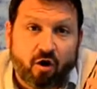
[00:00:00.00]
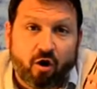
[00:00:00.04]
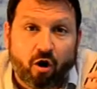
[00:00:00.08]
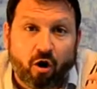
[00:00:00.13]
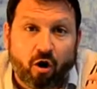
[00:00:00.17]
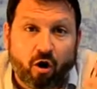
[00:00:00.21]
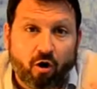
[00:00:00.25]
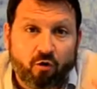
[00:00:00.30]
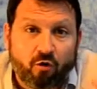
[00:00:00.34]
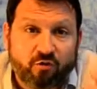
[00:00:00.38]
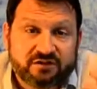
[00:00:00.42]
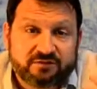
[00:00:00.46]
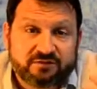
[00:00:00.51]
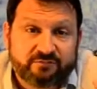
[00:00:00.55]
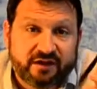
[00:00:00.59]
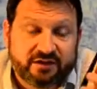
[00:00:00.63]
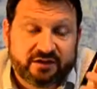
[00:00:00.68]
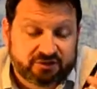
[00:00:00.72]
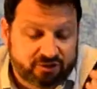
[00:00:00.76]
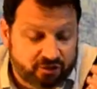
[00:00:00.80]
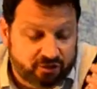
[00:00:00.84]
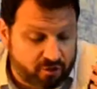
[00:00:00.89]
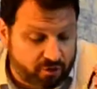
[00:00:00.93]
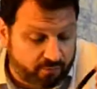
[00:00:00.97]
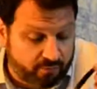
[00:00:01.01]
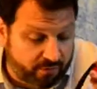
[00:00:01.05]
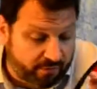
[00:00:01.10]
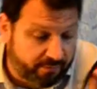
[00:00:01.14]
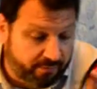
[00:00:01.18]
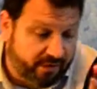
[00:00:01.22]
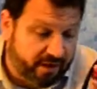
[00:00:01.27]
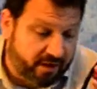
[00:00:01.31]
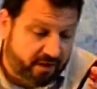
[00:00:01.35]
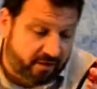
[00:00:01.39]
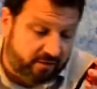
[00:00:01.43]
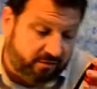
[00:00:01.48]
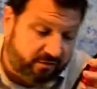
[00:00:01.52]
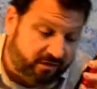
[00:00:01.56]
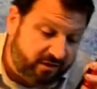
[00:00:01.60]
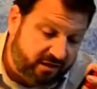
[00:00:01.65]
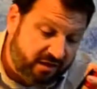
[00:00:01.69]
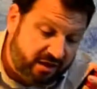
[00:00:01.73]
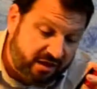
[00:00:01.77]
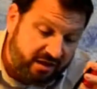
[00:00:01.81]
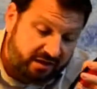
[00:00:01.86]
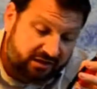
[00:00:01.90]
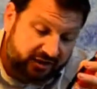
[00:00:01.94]
Always make sure you're prepared.
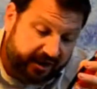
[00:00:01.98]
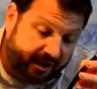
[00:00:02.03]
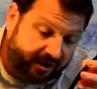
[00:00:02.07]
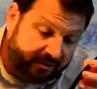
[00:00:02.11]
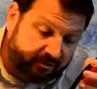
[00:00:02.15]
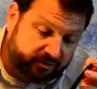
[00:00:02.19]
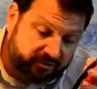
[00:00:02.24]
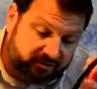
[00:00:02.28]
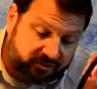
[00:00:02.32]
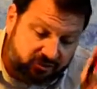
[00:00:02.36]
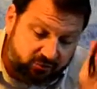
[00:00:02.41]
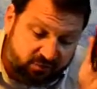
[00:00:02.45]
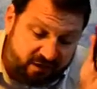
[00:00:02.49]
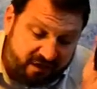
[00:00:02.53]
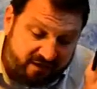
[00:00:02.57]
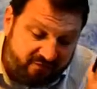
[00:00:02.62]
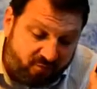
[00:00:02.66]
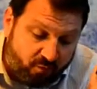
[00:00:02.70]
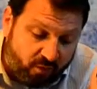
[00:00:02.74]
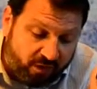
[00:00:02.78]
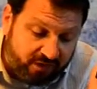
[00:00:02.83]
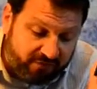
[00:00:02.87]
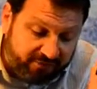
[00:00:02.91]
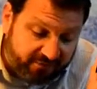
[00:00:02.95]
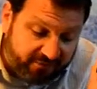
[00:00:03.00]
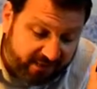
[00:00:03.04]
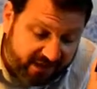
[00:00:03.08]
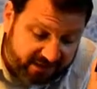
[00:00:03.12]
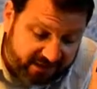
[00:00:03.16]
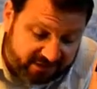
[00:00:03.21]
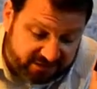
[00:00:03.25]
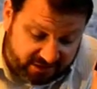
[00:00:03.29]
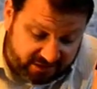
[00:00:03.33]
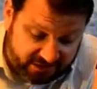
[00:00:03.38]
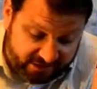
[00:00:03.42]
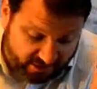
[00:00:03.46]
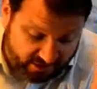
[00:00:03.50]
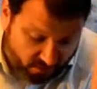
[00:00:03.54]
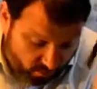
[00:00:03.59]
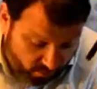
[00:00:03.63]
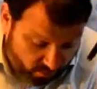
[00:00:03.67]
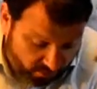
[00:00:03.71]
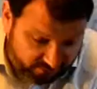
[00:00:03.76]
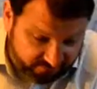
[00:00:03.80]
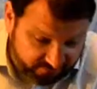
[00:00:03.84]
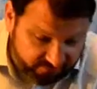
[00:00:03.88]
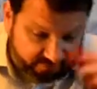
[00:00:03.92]
Not only do we have one flashlight,
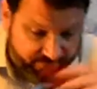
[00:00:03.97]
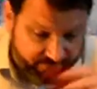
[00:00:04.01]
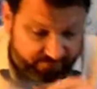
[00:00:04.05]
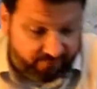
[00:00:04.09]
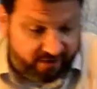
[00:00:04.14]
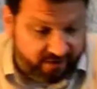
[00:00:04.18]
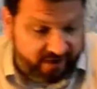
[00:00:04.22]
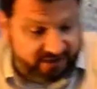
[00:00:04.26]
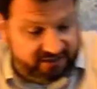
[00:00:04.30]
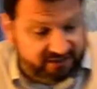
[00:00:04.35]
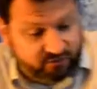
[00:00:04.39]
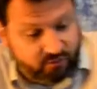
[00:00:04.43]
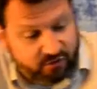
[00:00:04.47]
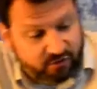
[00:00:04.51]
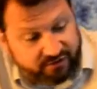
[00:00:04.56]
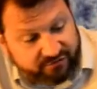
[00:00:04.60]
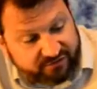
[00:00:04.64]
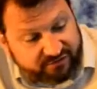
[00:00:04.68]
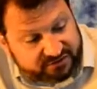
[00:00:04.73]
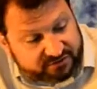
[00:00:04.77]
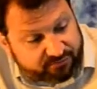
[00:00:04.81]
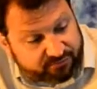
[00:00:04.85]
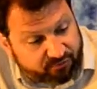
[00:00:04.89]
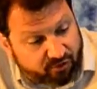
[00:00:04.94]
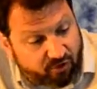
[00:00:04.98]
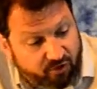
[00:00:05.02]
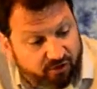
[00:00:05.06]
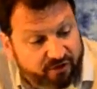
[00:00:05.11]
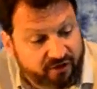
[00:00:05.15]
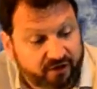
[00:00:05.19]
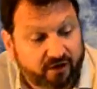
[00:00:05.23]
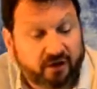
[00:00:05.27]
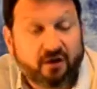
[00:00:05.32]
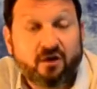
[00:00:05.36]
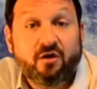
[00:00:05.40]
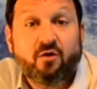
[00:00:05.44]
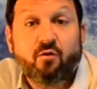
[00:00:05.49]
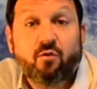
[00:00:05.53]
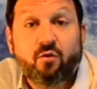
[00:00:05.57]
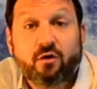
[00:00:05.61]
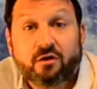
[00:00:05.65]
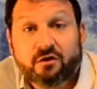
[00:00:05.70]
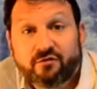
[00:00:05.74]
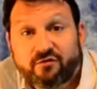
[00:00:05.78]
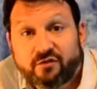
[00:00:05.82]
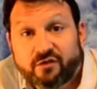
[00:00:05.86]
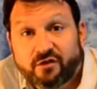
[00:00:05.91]
what if it breaks? What if it's broken?
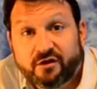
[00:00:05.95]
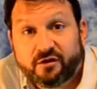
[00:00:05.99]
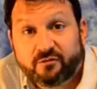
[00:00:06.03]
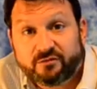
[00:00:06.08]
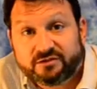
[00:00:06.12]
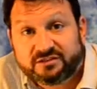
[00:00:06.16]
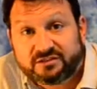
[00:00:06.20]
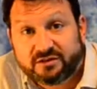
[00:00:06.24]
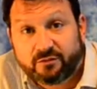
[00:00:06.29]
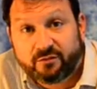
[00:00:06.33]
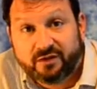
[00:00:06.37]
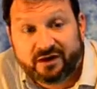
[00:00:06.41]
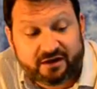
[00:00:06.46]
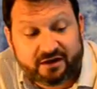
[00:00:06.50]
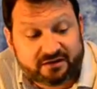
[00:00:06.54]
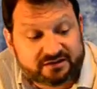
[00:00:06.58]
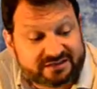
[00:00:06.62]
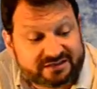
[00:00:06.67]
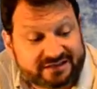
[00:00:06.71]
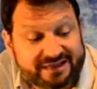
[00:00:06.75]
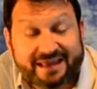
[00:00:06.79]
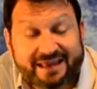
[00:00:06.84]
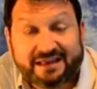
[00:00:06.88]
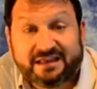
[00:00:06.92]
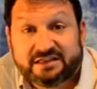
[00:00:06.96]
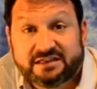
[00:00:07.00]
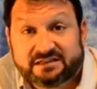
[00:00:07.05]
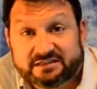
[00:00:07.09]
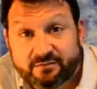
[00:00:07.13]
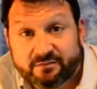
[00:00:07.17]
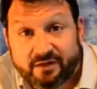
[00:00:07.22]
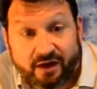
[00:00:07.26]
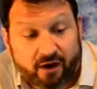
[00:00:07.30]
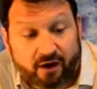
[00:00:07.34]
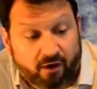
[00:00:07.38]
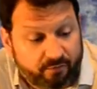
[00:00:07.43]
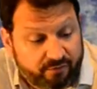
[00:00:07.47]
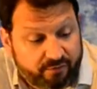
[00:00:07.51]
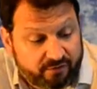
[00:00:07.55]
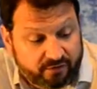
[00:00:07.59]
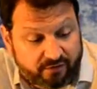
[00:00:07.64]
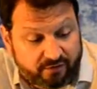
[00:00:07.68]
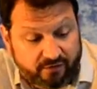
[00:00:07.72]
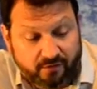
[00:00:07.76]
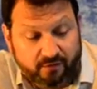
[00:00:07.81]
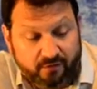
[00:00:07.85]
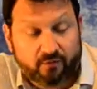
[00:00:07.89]
What if you're there with someone else and they need some help?
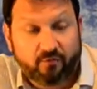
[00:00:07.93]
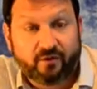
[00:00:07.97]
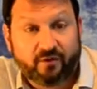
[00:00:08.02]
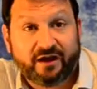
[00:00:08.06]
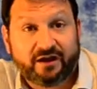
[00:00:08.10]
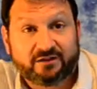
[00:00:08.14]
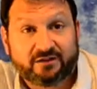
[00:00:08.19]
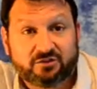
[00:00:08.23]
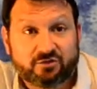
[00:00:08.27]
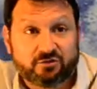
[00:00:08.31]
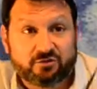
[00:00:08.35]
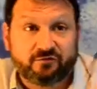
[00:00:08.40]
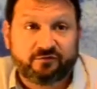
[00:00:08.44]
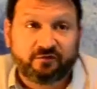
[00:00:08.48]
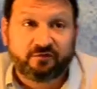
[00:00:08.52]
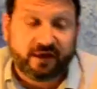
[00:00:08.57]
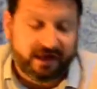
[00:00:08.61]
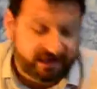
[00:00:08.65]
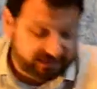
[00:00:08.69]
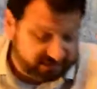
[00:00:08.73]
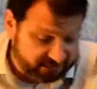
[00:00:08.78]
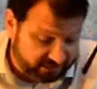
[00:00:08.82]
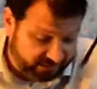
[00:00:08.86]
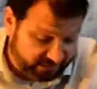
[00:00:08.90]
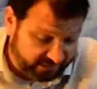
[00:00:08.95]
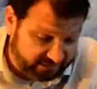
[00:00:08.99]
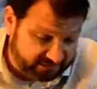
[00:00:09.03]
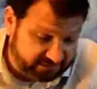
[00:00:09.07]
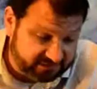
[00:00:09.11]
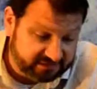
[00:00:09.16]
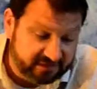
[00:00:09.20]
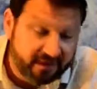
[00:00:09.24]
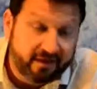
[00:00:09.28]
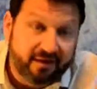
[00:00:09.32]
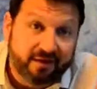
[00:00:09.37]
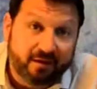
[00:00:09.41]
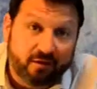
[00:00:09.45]
We got 2 flashlights.